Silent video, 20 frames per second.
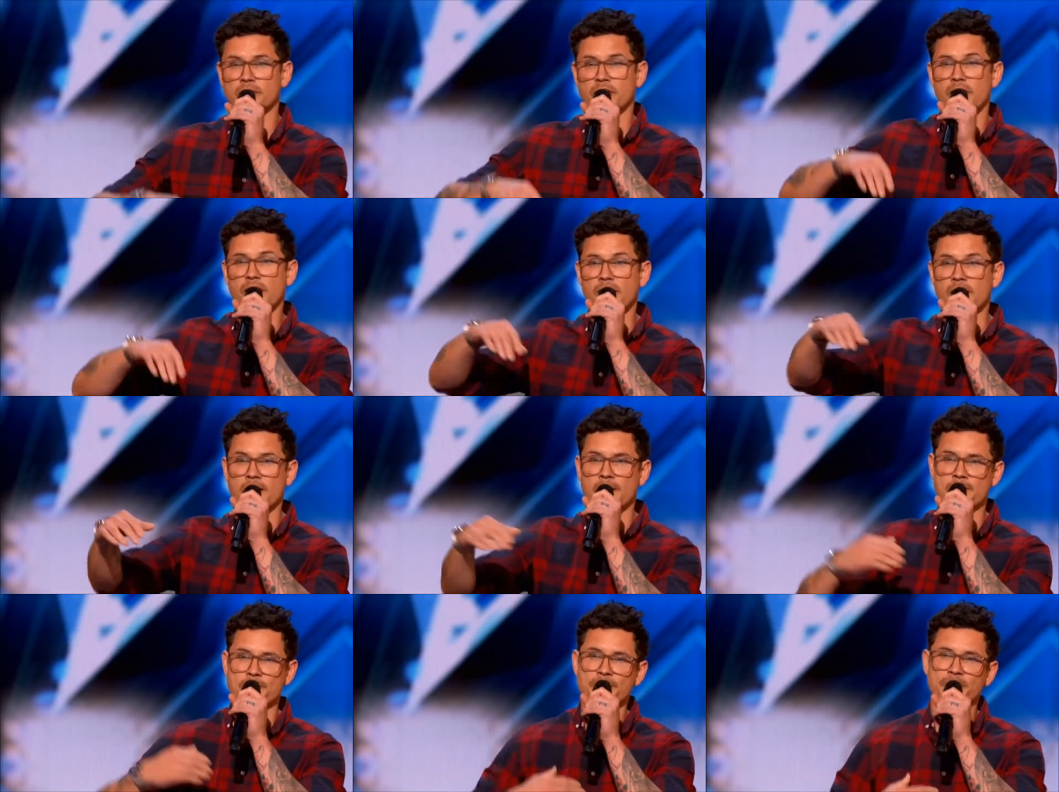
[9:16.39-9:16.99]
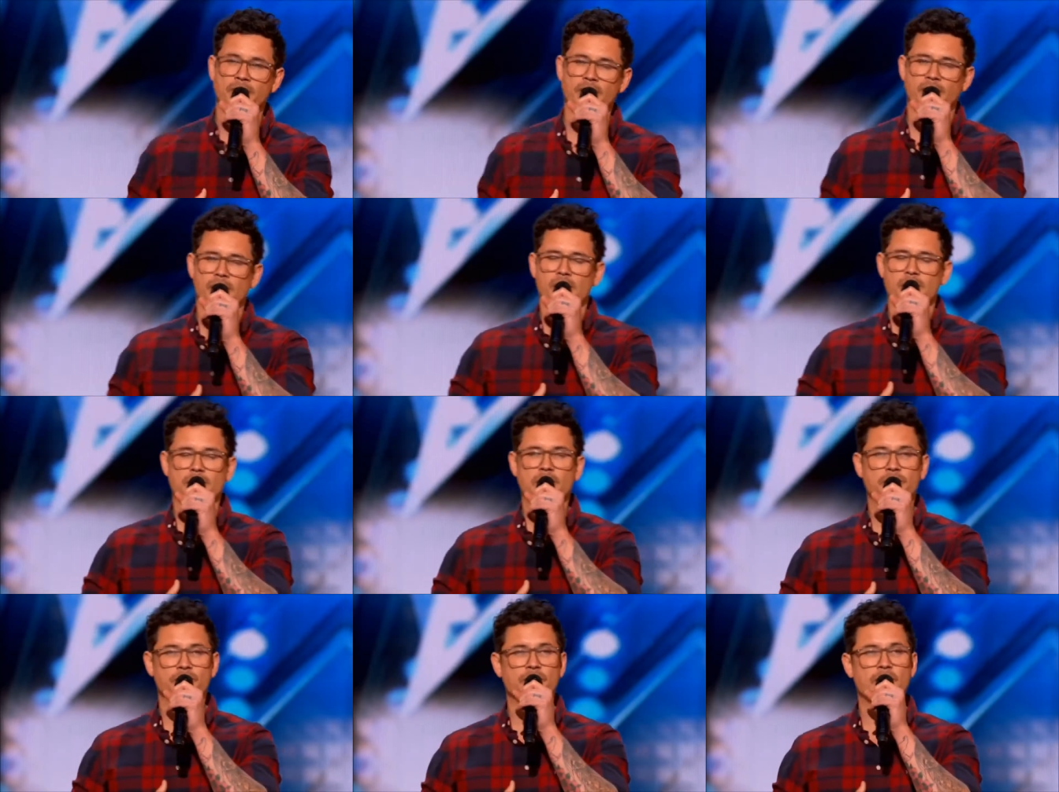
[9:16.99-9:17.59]
um, my
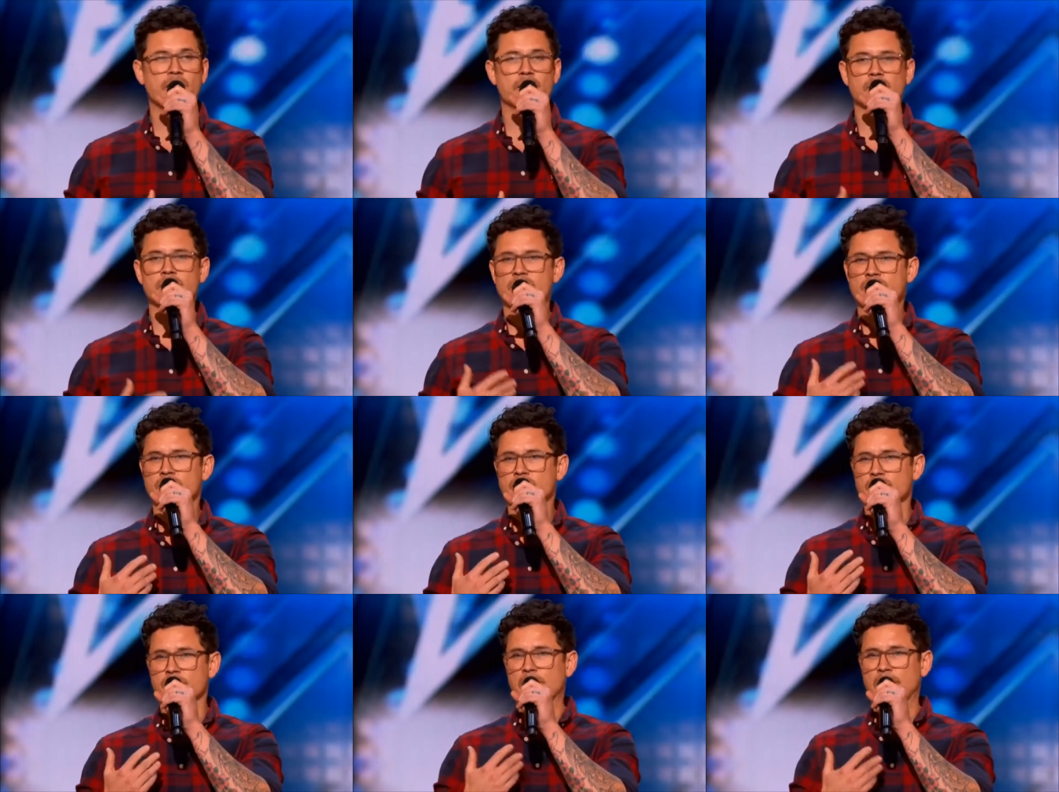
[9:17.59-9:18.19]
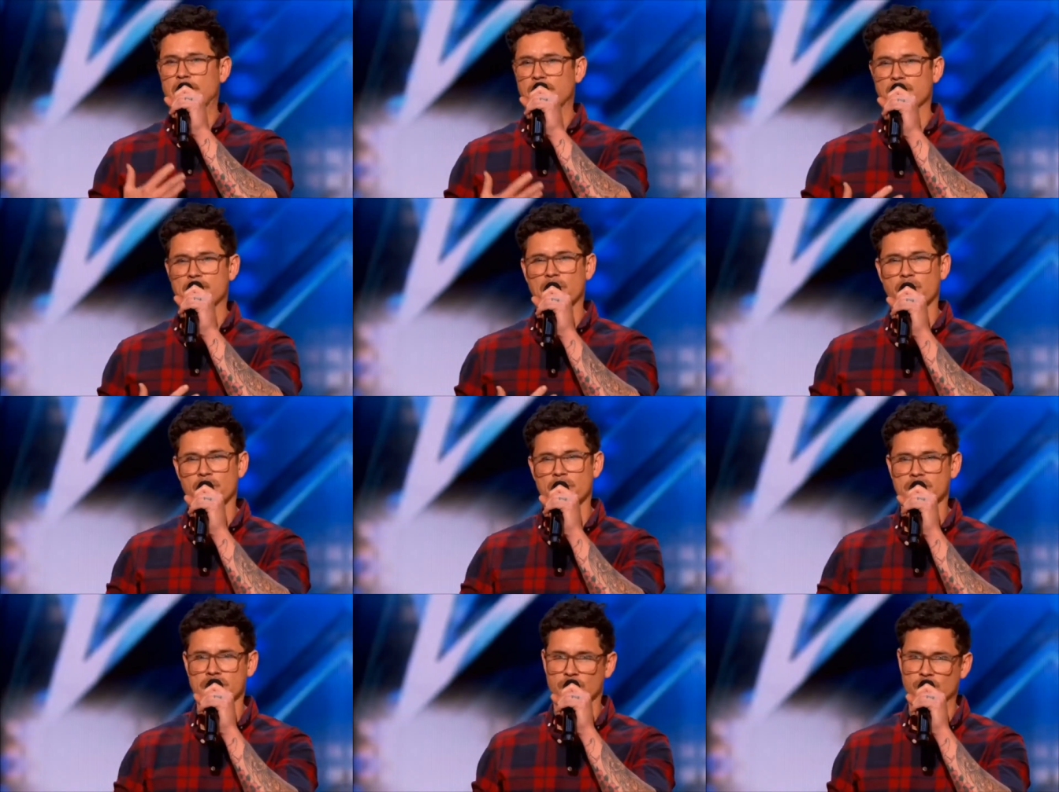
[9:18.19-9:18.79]
family's my
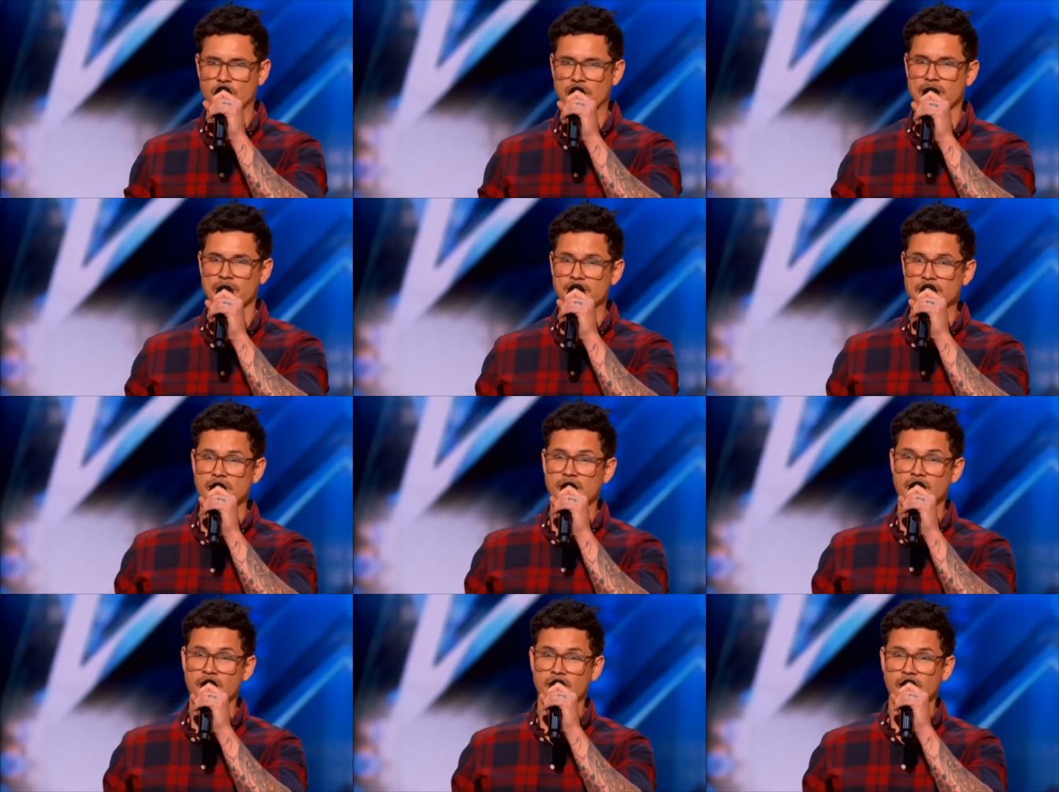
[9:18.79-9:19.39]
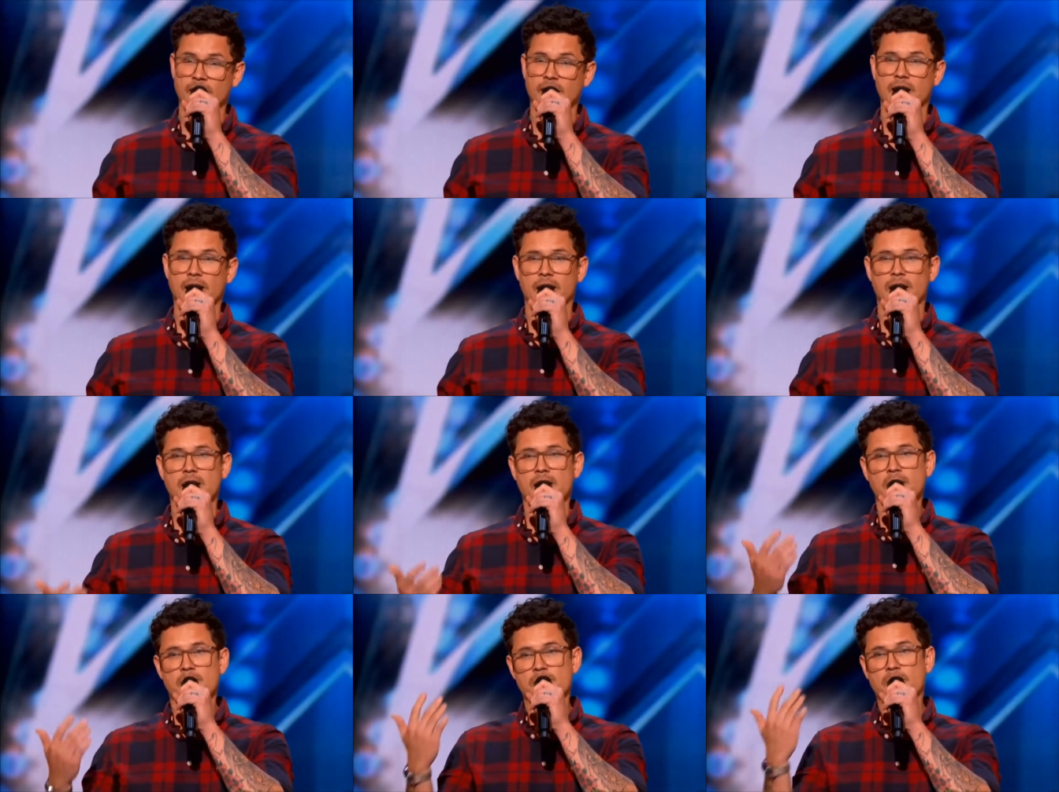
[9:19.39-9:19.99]
reason why I'm here.
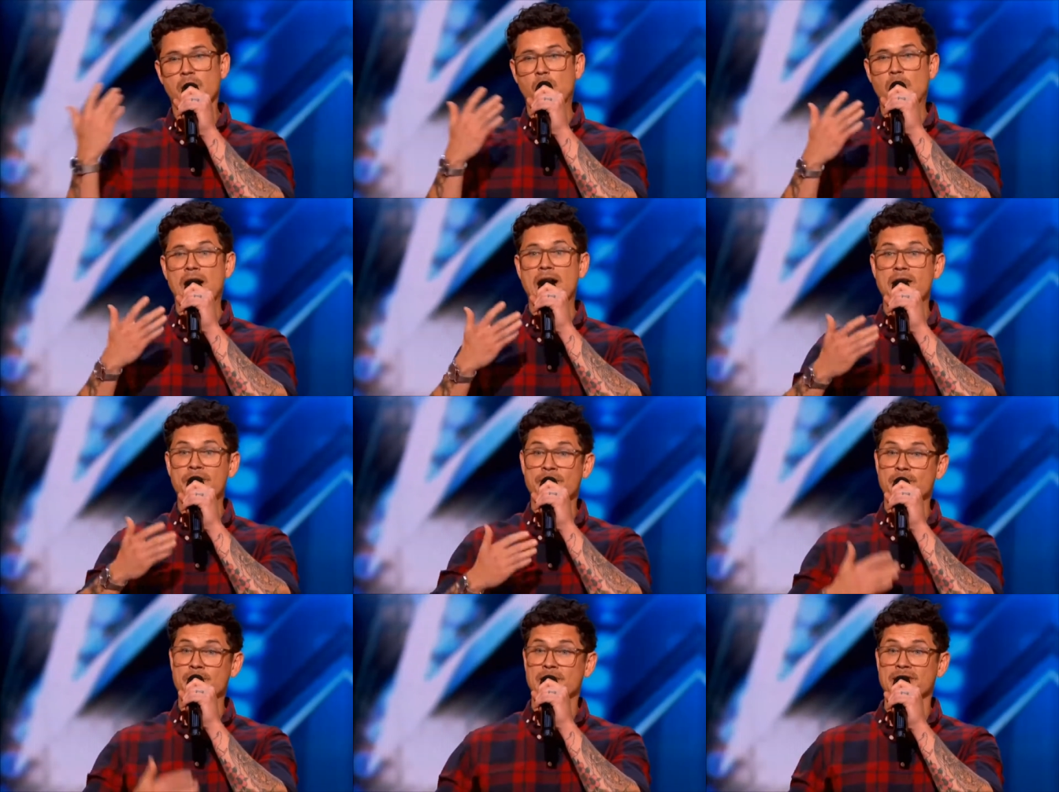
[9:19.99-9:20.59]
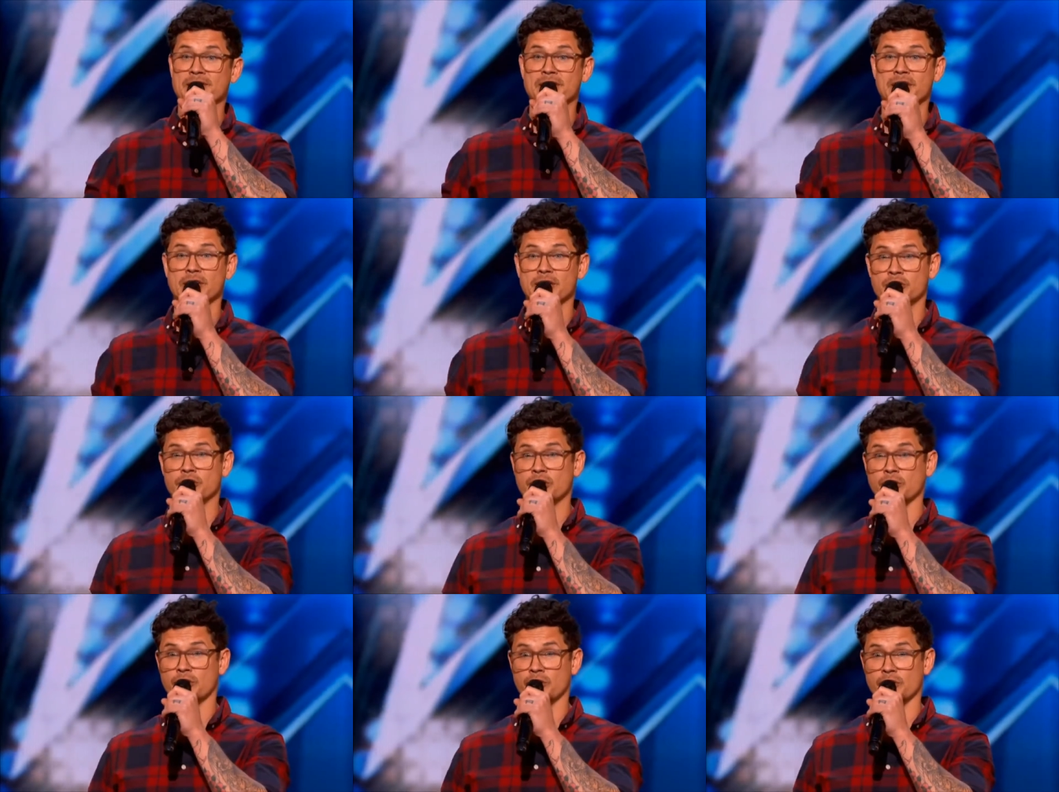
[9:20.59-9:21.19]
My wife and my six
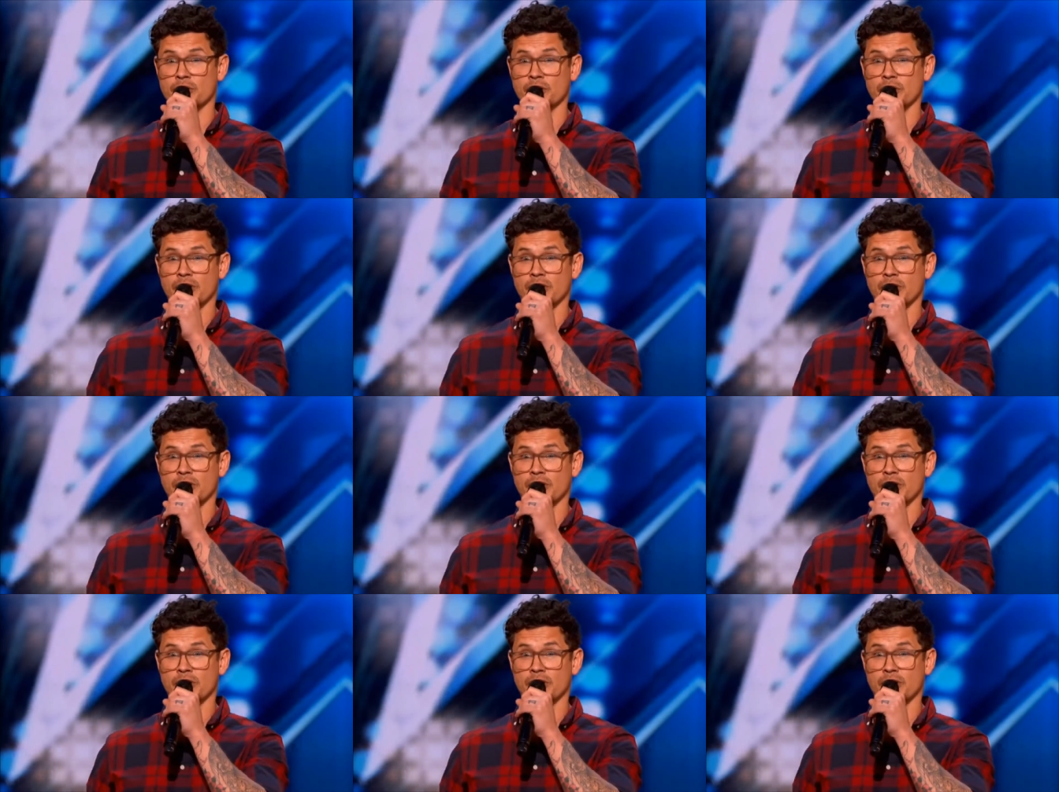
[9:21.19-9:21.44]
children.